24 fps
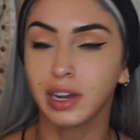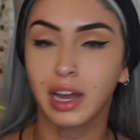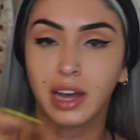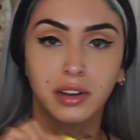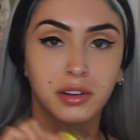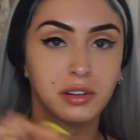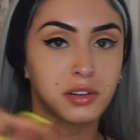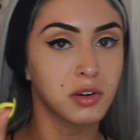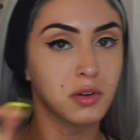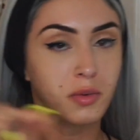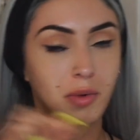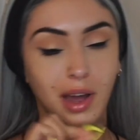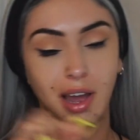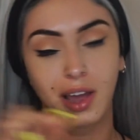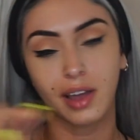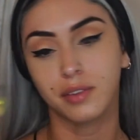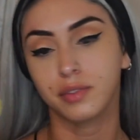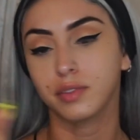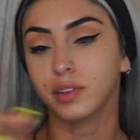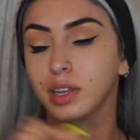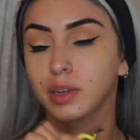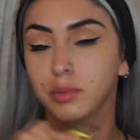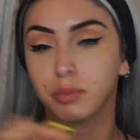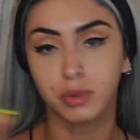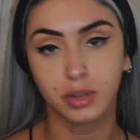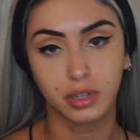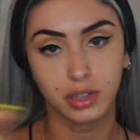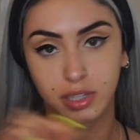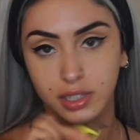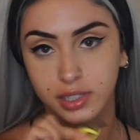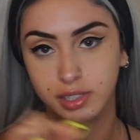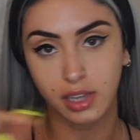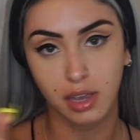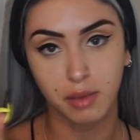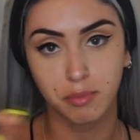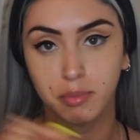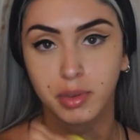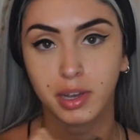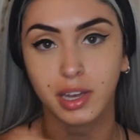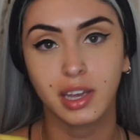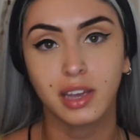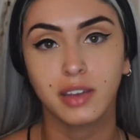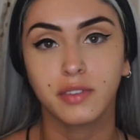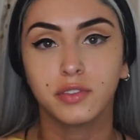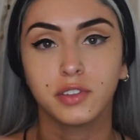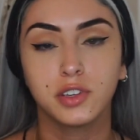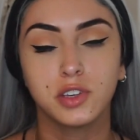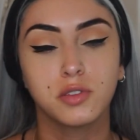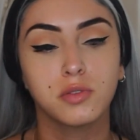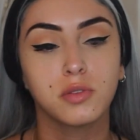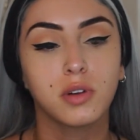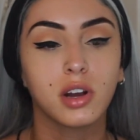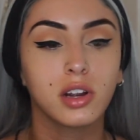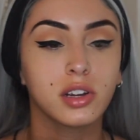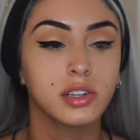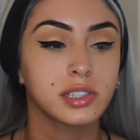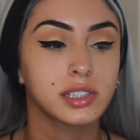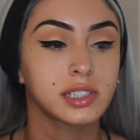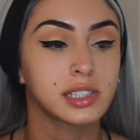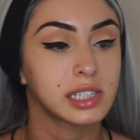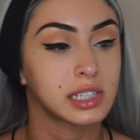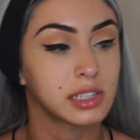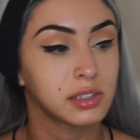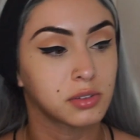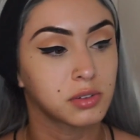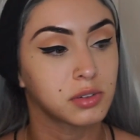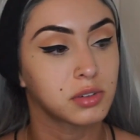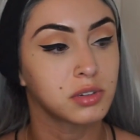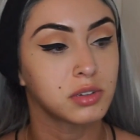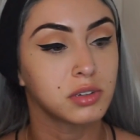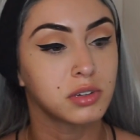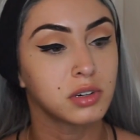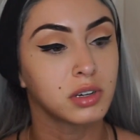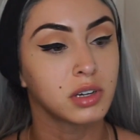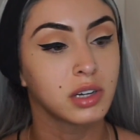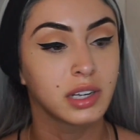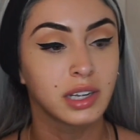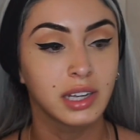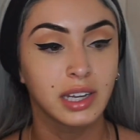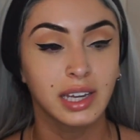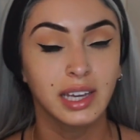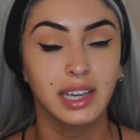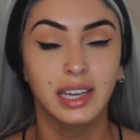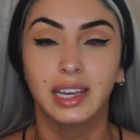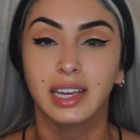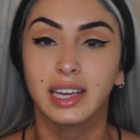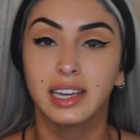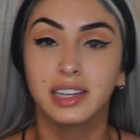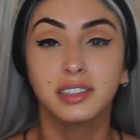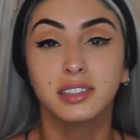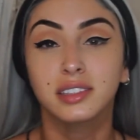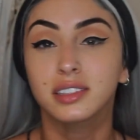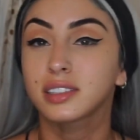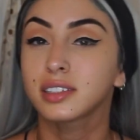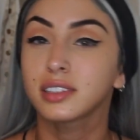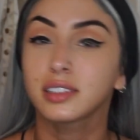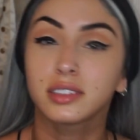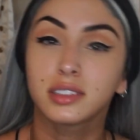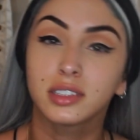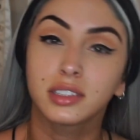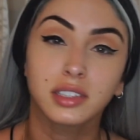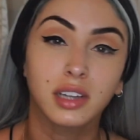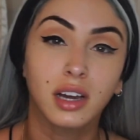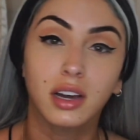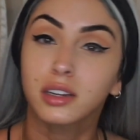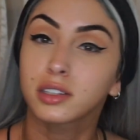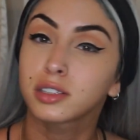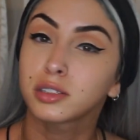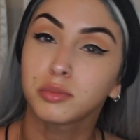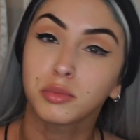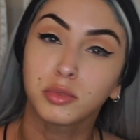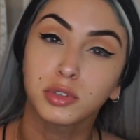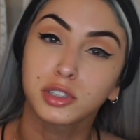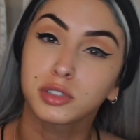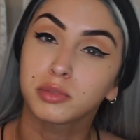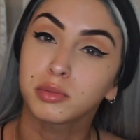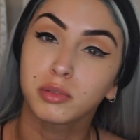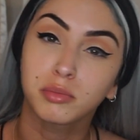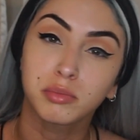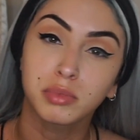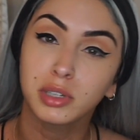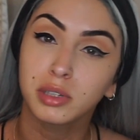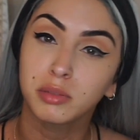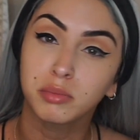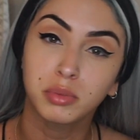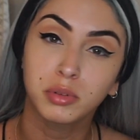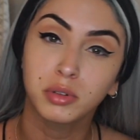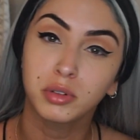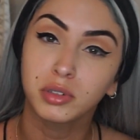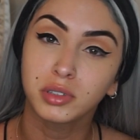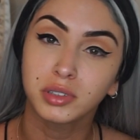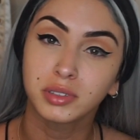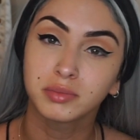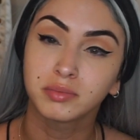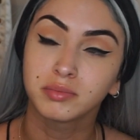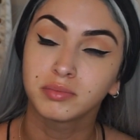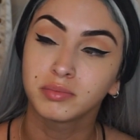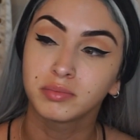I don't know why I feel like bringing this up, but if you are single, it's good to talk to multiple people.